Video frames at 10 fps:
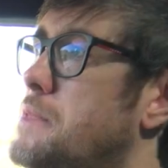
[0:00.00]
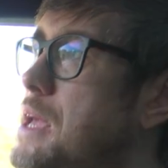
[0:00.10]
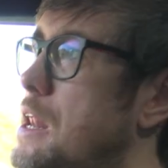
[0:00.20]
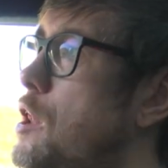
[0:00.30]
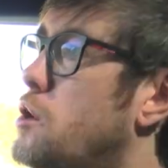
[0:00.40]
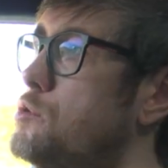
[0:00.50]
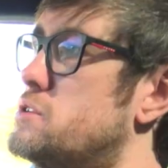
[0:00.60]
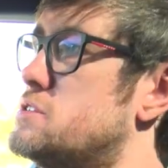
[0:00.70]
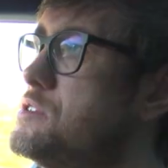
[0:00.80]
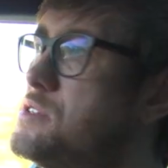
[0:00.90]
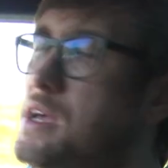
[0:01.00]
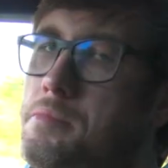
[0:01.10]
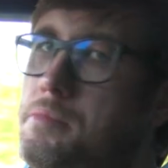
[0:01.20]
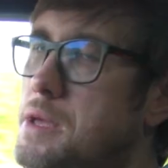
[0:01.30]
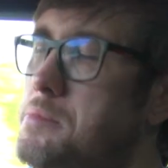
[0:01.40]
in Loder to
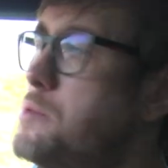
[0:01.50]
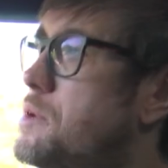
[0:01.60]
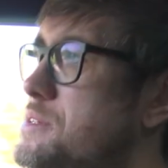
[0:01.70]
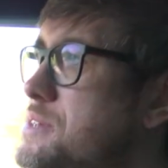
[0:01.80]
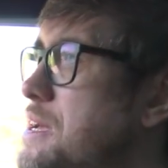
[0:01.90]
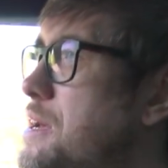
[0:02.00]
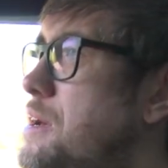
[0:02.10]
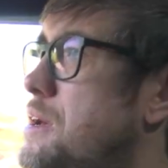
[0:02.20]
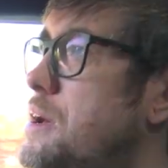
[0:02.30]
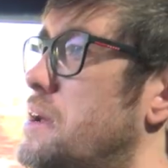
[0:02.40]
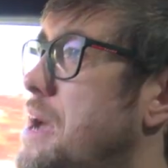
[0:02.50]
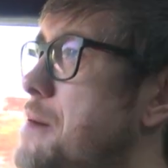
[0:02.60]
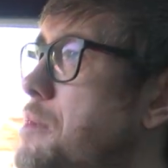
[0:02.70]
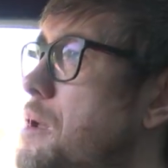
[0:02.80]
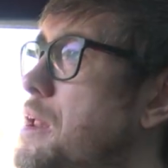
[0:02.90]
make me want to take a
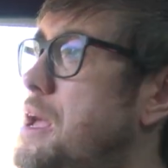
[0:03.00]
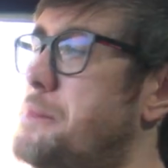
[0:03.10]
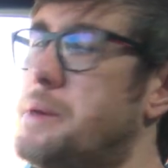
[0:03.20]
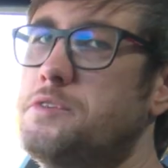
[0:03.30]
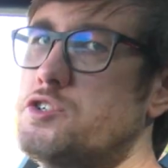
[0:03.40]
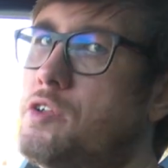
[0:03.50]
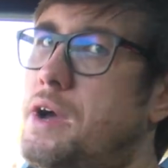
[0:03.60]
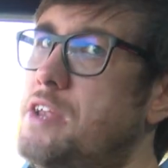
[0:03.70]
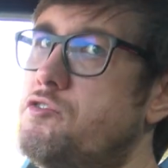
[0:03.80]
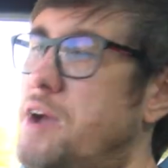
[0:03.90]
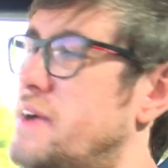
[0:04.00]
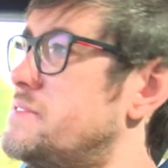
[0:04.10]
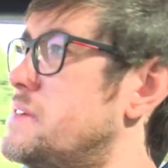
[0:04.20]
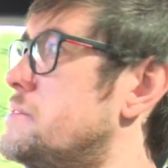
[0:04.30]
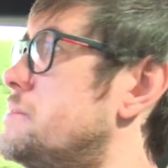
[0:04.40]
gamble on him. I'm just not
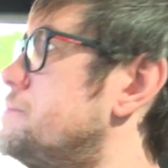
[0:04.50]
interested.